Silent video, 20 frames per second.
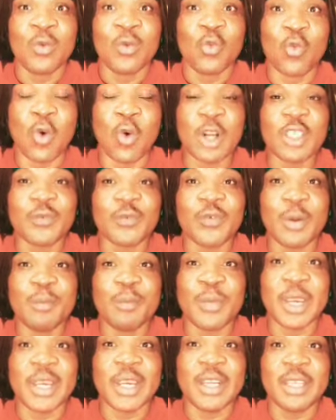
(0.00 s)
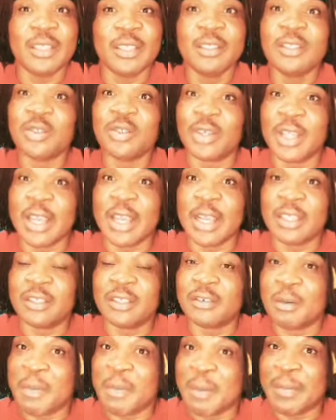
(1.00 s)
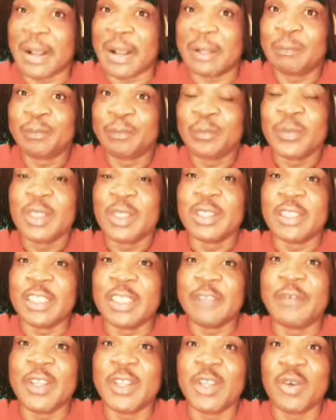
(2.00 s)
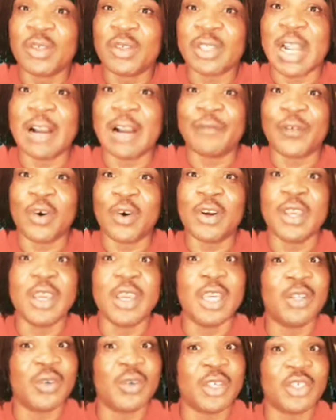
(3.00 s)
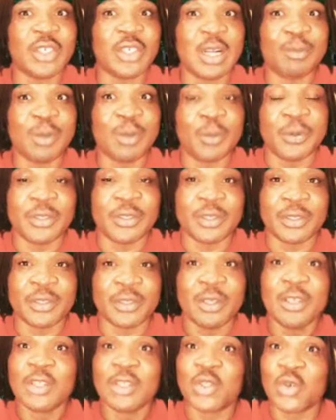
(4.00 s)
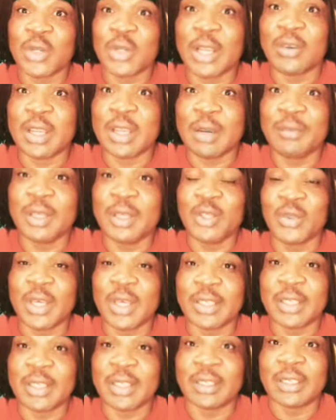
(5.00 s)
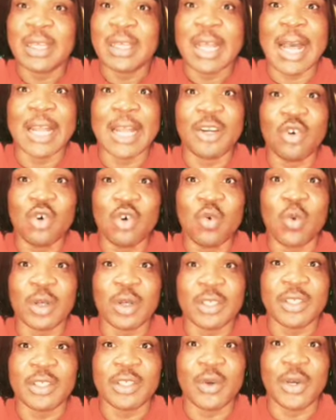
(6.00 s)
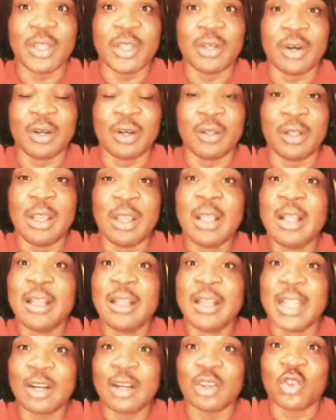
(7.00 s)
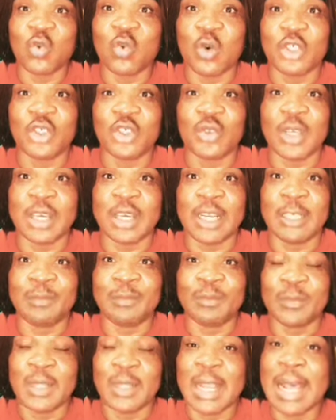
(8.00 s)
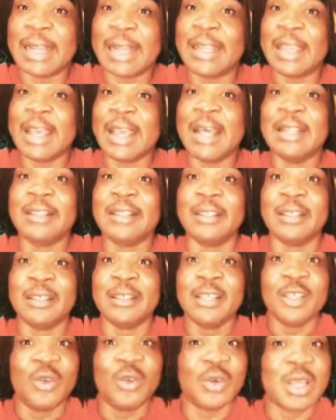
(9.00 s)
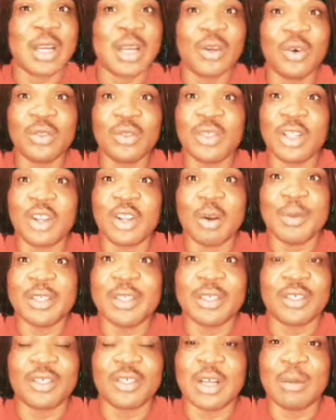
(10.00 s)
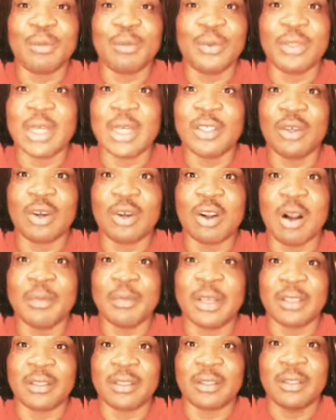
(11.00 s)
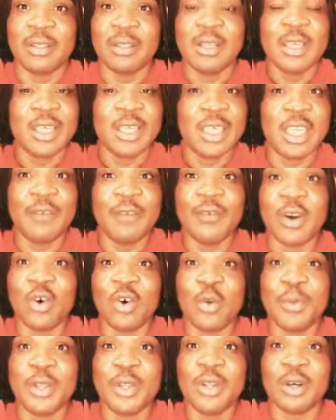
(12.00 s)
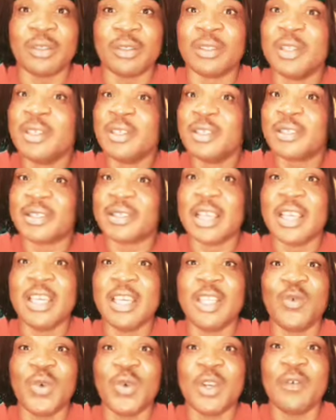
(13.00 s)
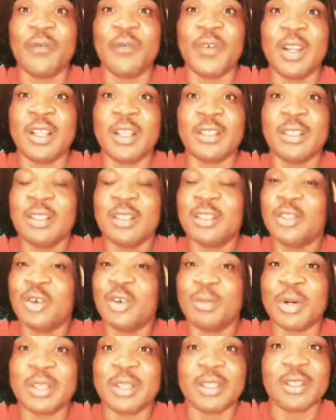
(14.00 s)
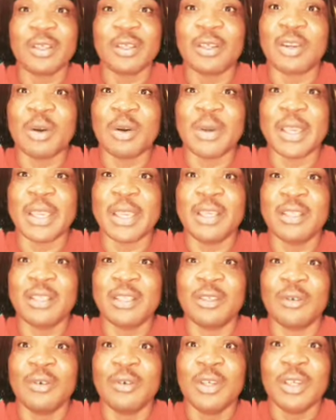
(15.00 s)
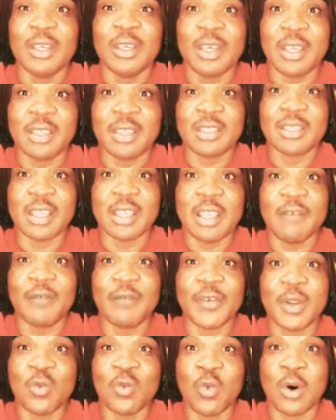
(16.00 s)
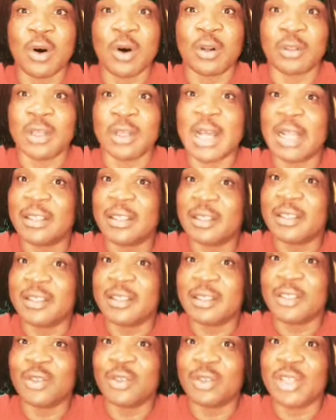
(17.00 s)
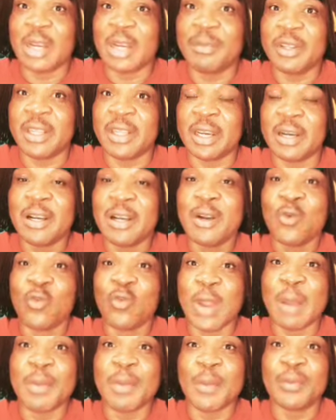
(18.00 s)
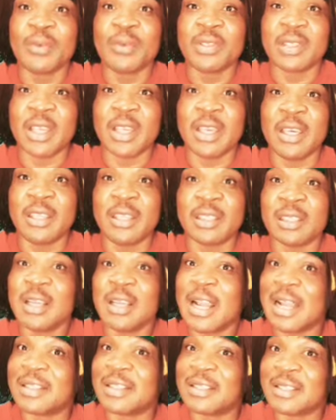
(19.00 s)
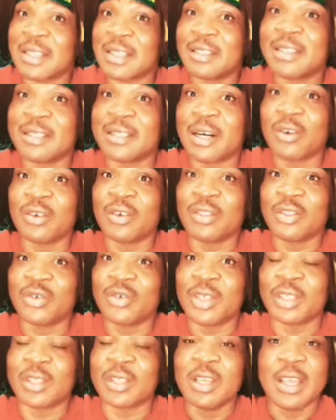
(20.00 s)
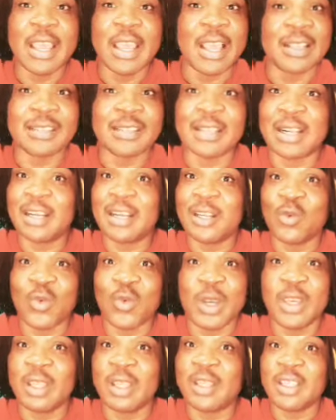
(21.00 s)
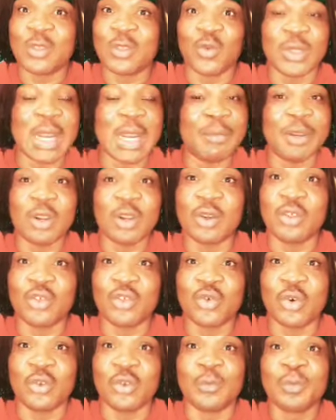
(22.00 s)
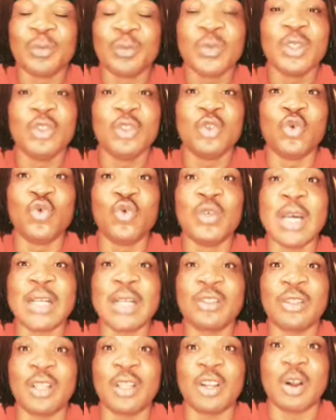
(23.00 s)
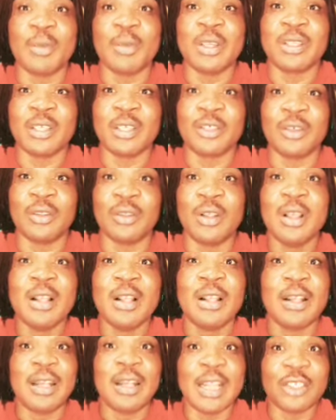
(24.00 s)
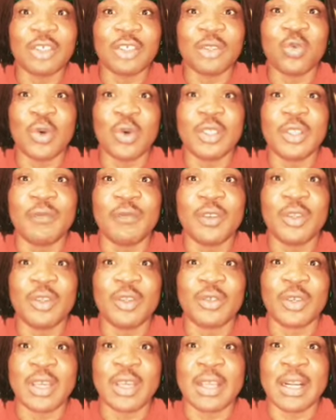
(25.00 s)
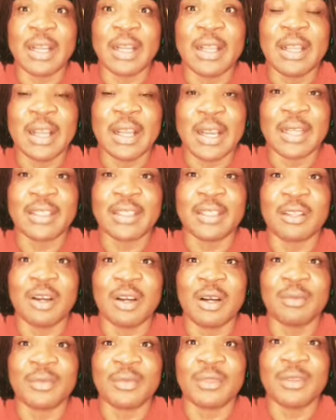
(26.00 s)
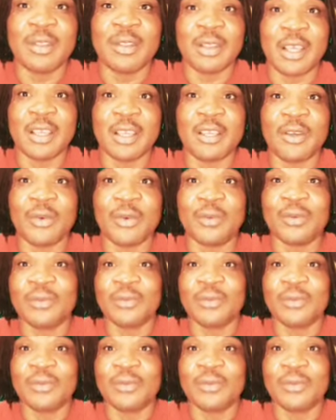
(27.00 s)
Watch from beginning to the end. Remember, these videos are for educational purposes, so that you can be educated and know what is going on. Let us watch together. At the end, you can go to the comment section and put down your comment. Give your opinion. Say it the way you feel it. Nobody's going to come against you. It's a free world, and this is the social media where people say it and set the record straight exactly the way it is without being controlled. Do that on the comment section. Let us watch the video together as it comes. Thank you.